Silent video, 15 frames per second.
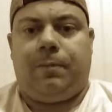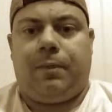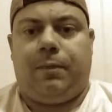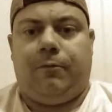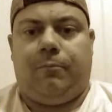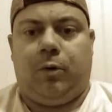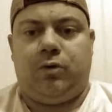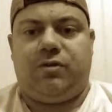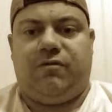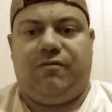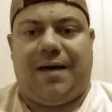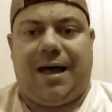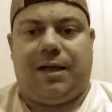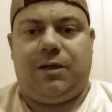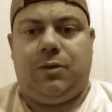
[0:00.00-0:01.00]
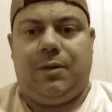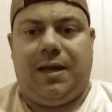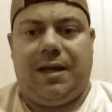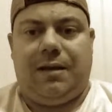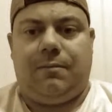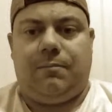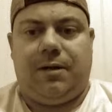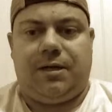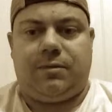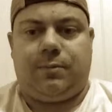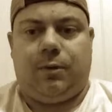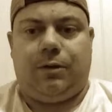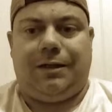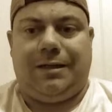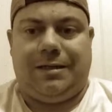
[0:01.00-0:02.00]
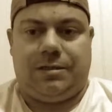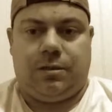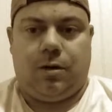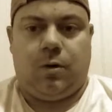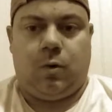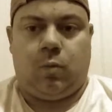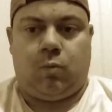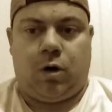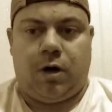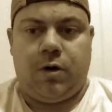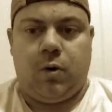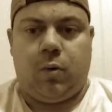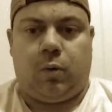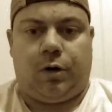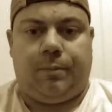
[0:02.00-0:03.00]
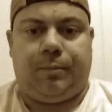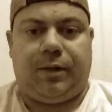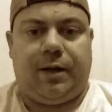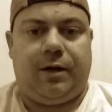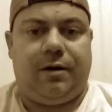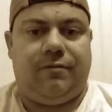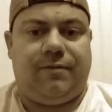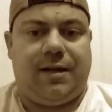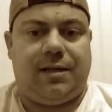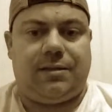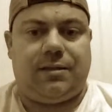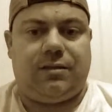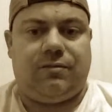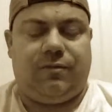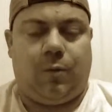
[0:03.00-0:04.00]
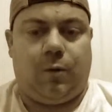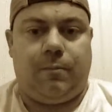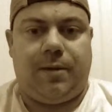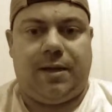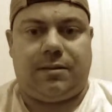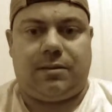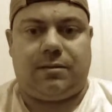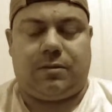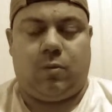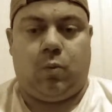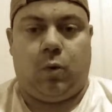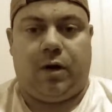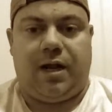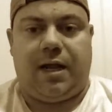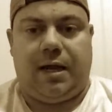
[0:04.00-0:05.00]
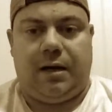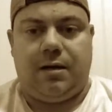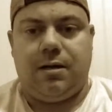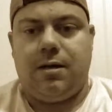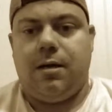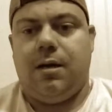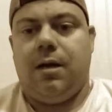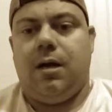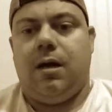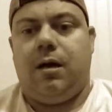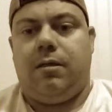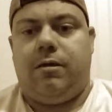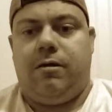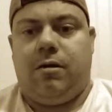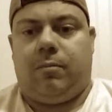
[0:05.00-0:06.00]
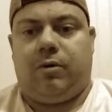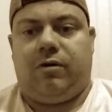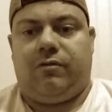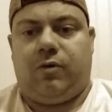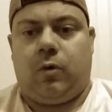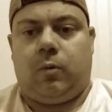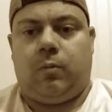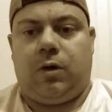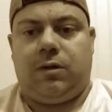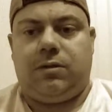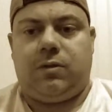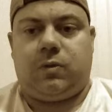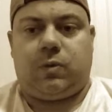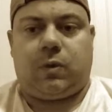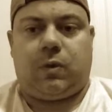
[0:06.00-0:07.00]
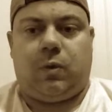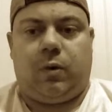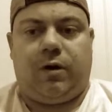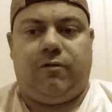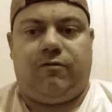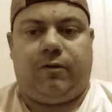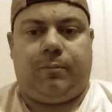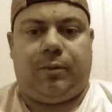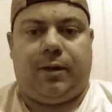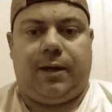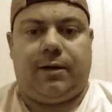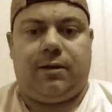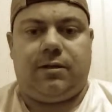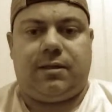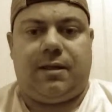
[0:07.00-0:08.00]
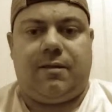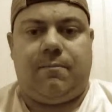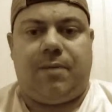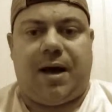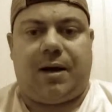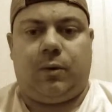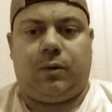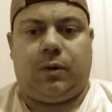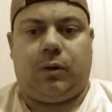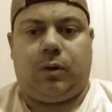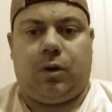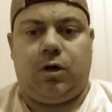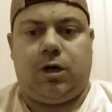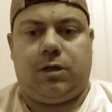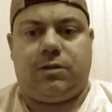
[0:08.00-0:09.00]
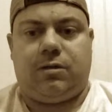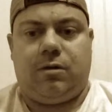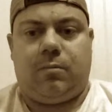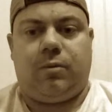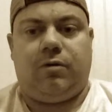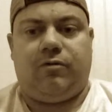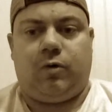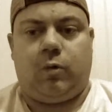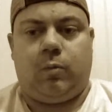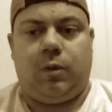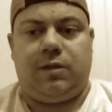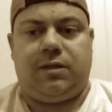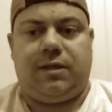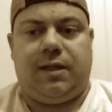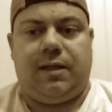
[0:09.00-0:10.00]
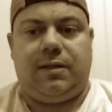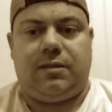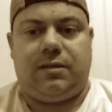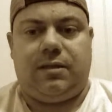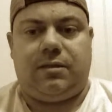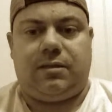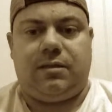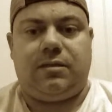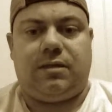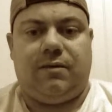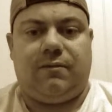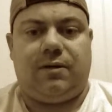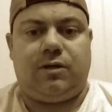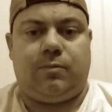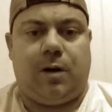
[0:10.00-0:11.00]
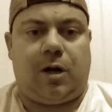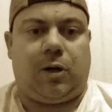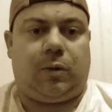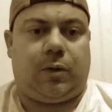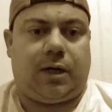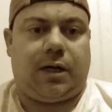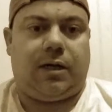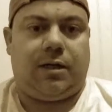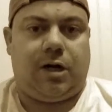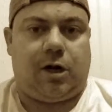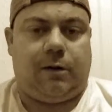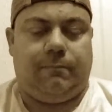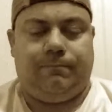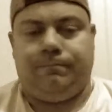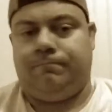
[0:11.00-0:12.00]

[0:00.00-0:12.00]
The most valued hit in baseball is the home run, where a player advances 4 bases on 1 hit. The number of home runs is recorded for players, and the batter with the largest number of home runs in the season is given a special recognition.